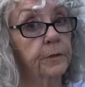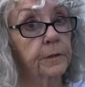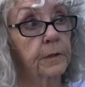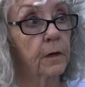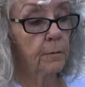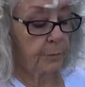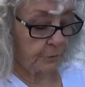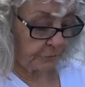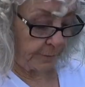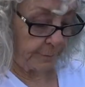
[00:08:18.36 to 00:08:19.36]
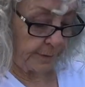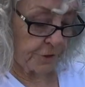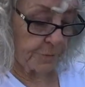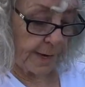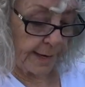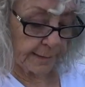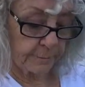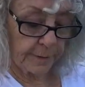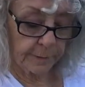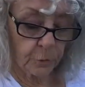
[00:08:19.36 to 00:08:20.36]
in the compost. I pinch back
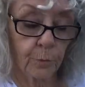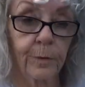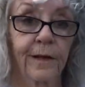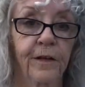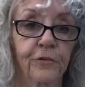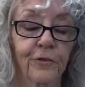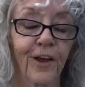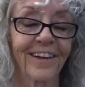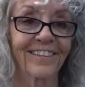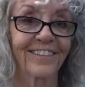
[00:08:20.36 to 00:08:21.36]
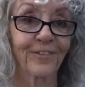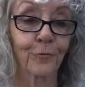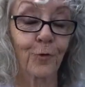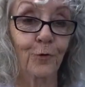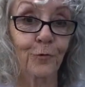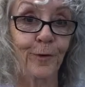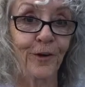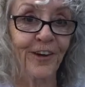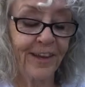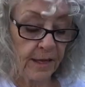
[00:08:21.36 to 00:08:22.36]
and make more plants like this
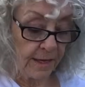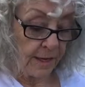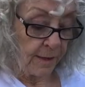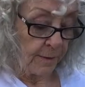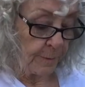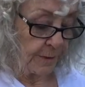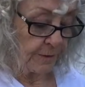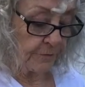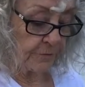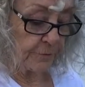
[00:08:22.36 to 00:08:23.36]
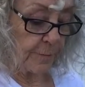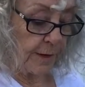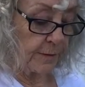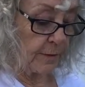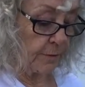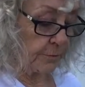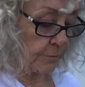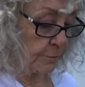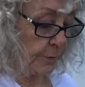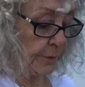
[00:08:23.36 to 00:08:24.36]
rosemary. But this is my other
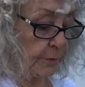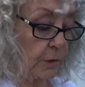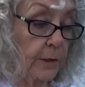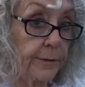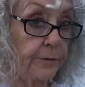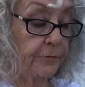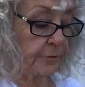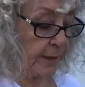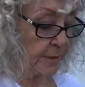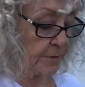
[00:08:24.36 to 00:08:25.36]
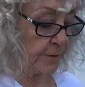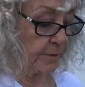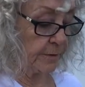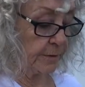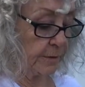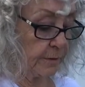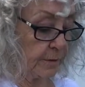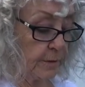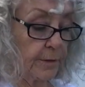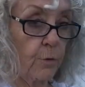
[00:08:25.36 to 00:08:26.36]
real clary sage that the
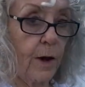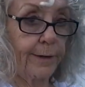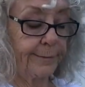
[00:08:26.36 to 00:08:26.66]
iguana